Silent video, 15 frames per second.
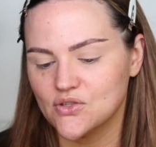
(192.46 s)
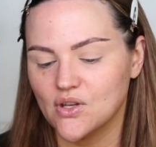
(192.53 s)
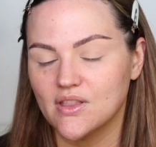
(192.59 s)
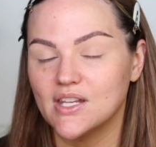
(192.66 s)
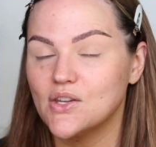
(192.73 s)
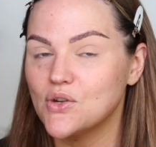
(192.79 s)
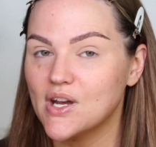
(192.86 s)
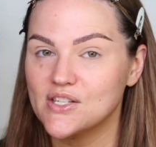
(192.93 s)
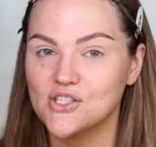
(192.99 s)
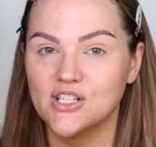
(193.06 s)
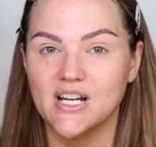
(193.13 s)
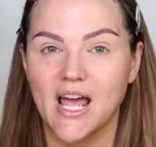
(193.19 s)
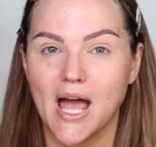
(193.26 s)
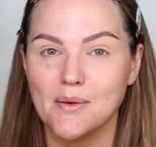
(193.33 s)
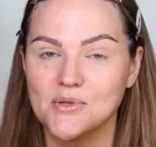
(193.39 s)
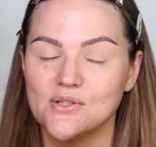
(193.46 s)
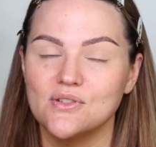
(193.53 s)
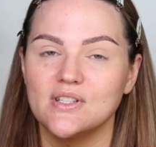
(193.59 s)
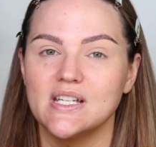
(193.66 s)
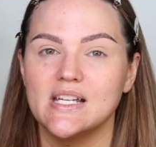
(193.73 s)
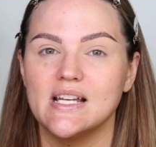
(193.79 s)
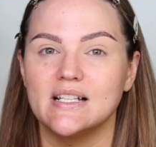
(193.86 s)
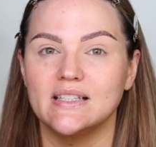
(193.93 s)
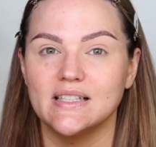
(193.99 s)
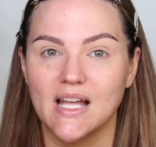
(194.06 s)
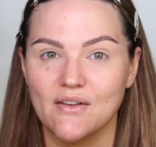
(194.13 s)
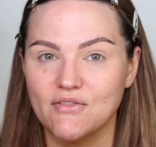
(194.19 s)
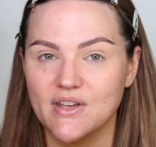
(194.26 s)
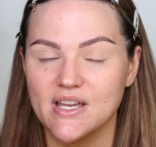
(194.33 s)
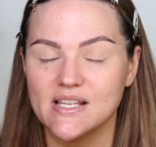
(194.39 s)
So I think you guys are gonna absolutely
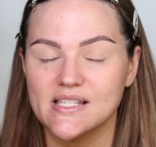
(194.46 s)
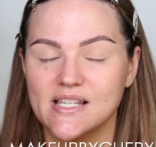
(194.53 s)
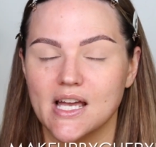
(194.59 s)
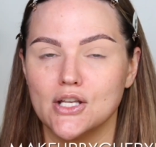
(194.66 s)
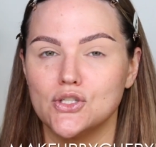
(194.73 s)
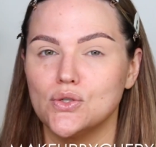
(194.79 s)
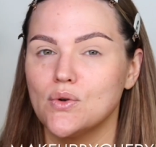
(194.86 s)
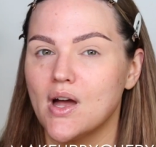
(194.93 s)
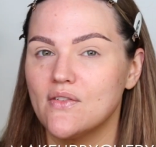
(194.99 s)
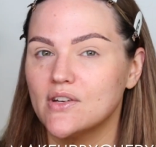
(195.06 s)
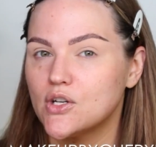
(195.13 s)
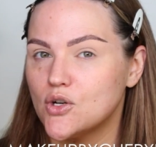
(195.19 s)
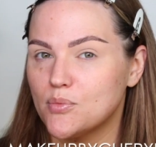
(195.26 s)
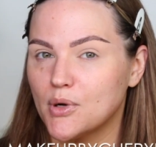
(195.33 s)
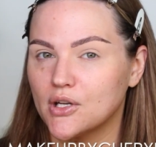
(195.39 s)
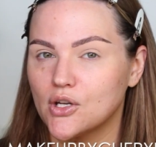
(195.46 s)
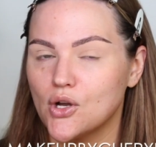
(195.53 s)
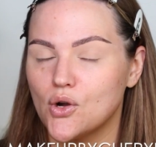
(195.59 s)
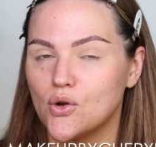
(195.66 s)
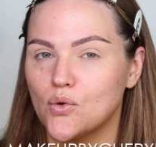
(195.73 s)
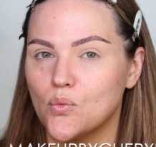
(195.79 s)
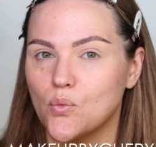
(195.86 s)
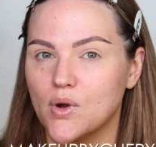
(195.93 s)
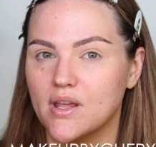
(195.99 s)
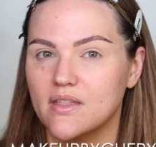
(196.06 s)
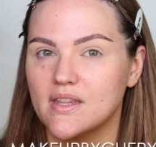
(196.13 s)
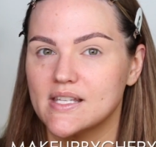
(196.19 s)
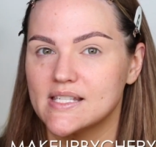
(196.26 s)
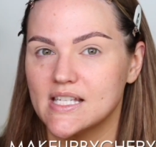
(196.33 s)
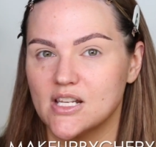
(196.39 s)
love this. I do have a coupon code with
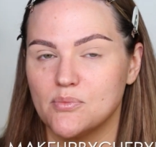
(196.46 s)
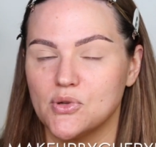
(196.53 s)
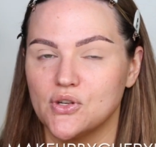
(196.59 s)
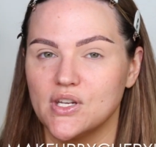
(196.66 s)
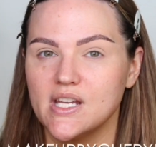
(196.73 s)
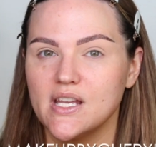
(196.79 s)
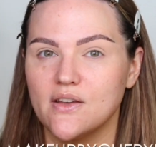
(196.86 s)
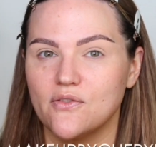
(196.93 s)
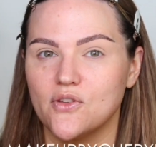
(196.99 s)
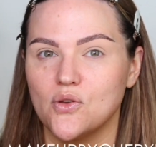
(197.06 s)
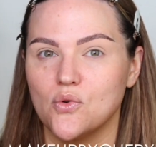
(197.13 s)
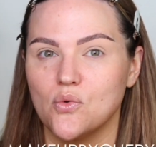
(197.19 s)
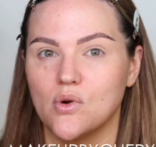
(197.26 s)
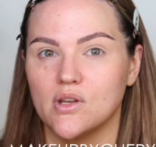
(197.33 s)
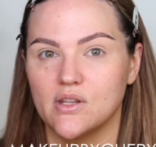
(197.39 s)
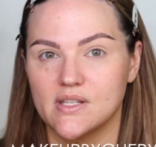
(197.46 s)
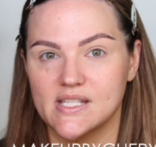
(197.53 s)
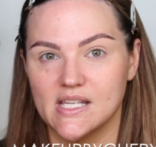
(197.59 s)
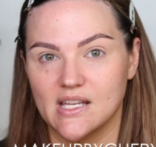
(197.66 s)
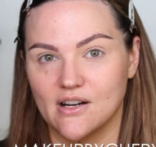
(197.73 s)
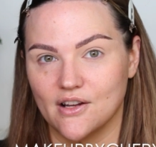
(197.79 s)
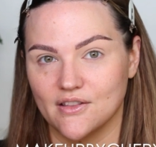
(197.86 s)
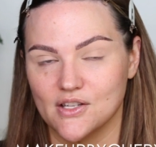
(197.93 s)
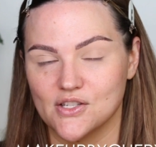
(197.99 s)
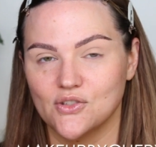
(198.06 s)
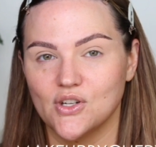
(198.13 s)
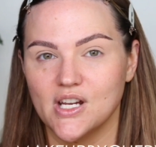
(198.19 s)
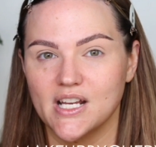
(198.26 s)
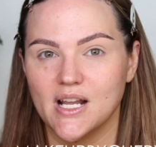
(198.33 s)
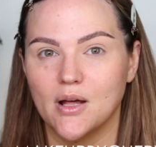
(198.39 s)
City Beauty. If you see it on the
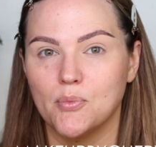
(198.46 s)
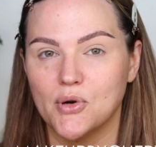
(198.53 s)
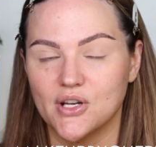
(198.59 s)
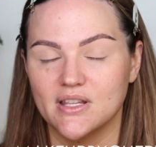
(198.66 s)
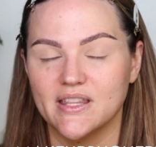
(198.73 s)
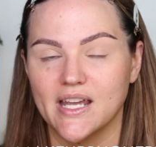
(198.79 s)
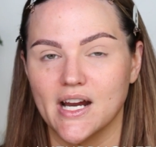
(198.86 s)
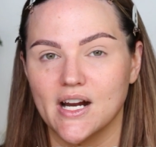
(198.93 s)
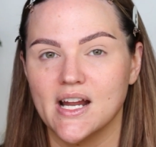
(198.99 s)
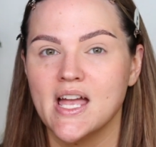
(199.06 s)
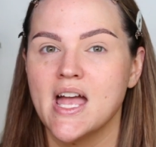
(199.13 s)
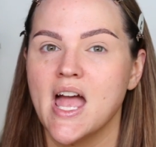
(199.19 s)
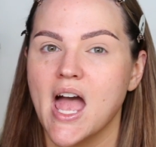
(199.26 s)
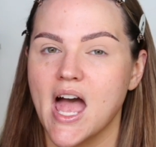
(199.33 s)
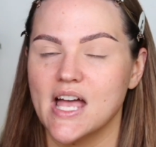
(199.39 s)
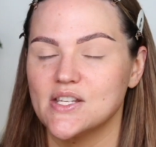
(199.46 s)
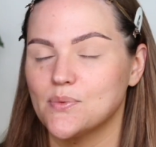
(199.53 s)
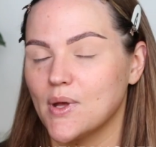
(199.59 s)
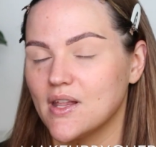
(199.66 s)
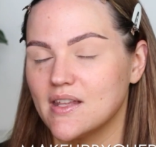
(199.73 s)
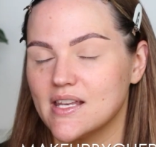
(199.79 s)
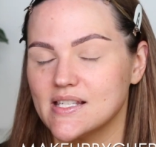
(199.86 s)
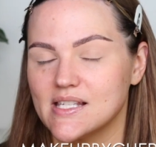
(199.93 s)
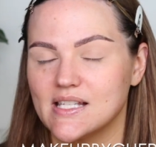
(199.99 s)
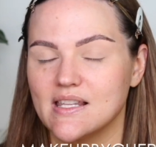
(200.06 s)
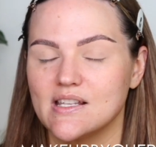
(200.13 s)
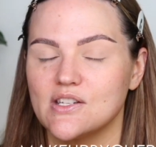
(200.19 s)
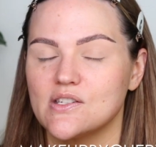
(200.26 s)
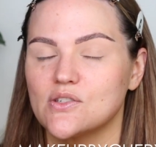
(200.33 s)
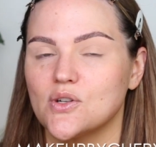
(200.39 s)
screen, I'll put it there as well as in
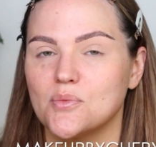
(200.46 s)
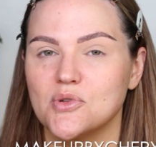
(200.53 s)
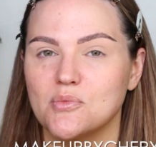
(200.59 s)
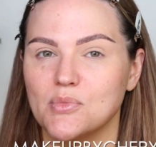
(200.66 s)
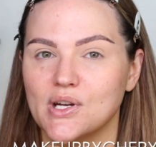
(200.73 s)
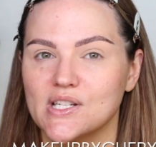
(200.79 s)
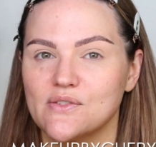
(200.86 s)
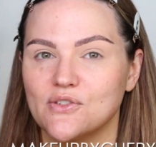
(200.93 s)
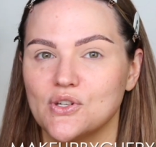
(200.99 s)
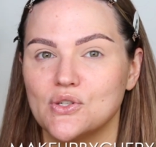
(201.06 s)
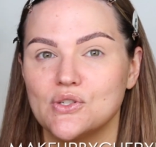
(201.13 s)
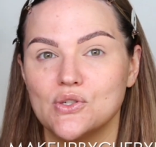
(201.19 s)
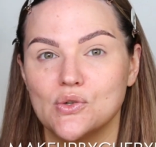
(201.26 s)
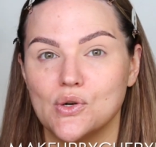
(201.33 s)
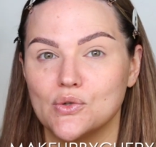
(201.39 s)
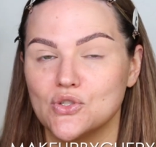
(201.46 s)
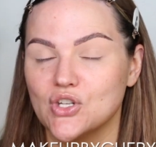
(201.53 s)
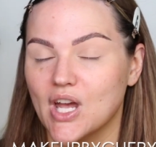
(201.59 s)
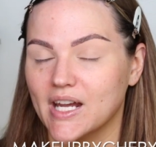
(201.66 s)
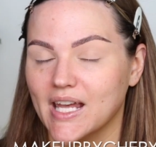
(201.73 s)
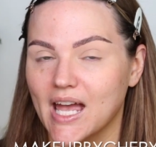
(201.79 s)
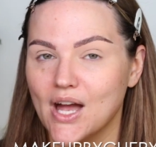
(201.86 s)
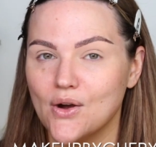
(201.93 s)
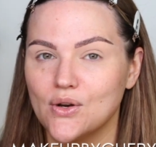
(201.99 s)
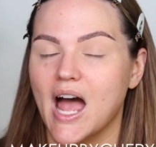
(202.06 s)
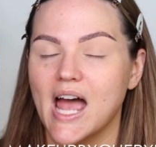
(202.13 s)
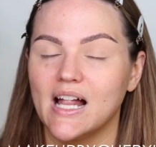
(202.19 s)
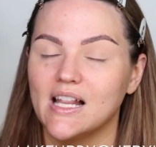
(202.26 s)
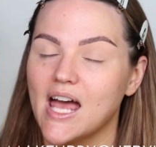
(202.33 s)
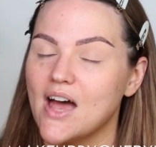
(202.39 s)
the description box for you to go check out.
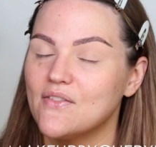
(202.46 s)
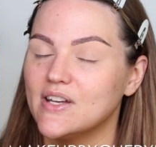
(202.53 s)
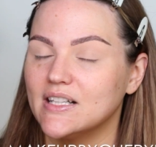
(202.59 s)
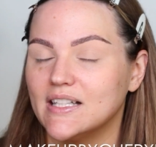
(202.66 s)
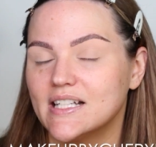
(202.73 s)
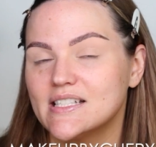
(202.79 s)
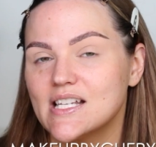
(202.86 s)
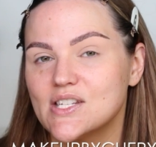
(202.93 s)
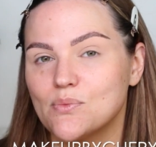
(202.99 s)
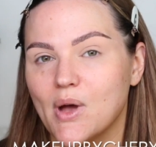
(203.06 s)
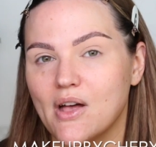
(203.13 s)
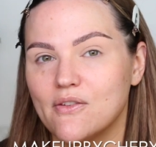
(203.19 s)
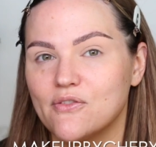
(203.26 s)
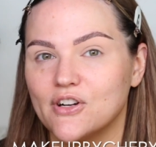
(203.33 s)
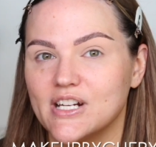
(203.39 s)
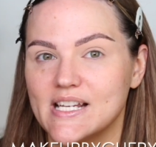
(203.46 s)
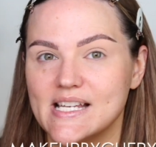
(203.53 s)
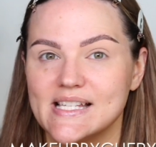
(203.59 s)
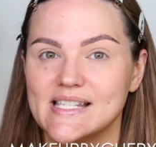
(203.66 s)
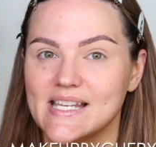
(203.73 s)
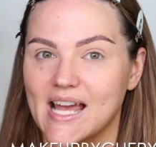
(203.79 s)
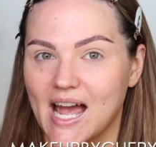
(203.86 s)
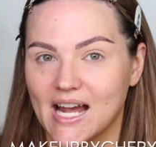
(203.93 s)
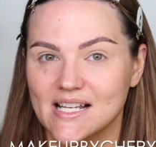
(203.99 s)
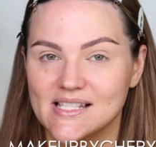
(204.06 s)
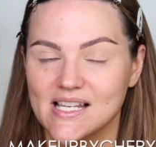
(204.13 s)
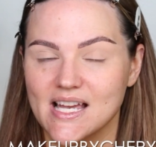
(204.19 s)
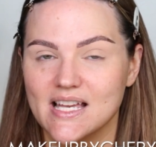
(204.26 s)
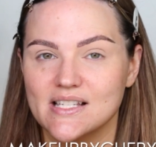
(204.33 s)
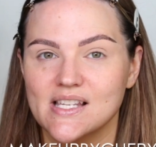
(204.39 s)
I'll have it linked as well for easy
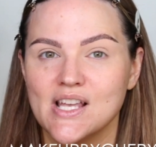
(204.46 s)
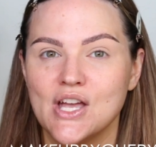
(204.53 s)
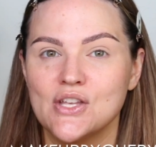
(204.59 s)
access.